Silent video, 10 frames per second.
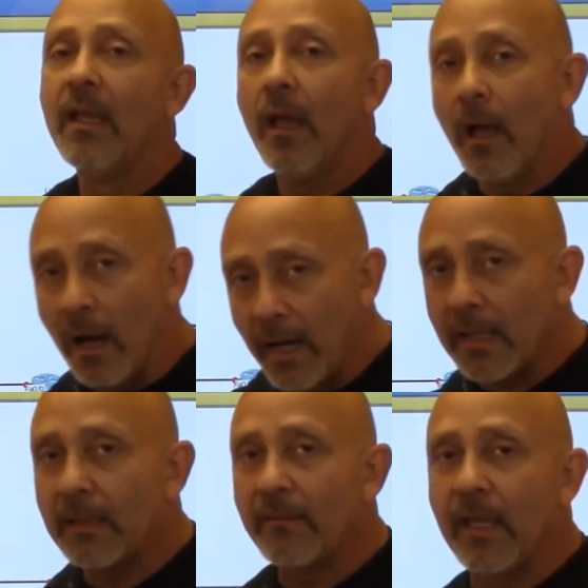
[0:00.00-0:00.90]
All
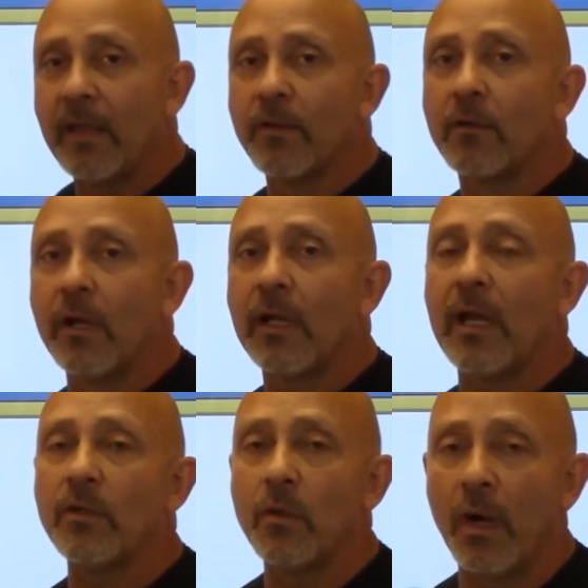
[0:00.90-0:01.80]
right, if they give you the green
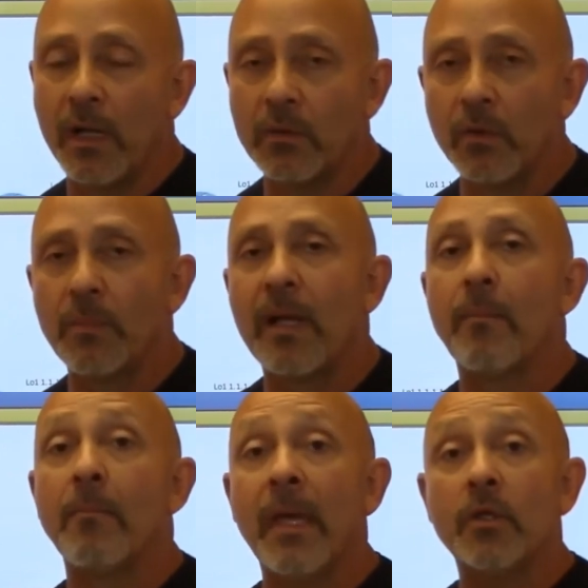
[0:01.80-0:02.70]
light, you go ahead and do it, but
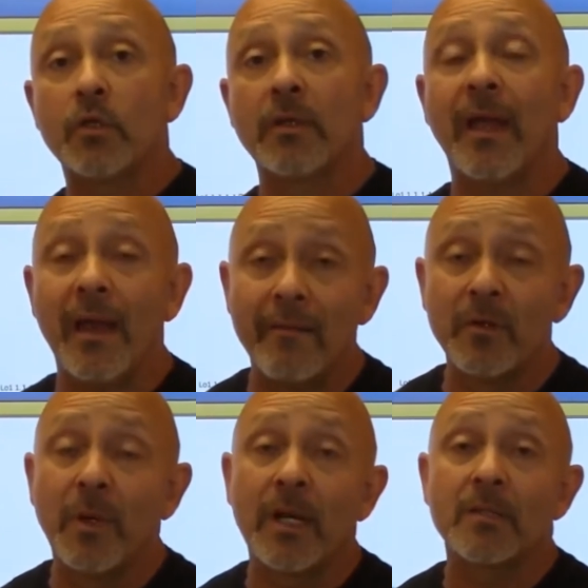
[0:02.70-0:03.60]
make sure that
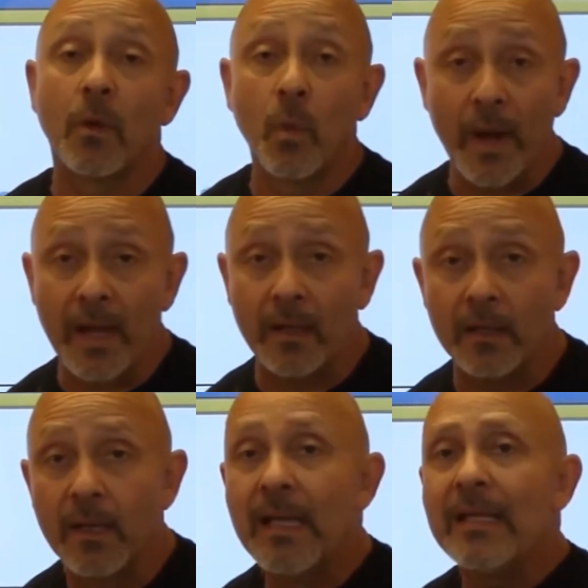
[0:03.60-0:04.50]
everybody's aware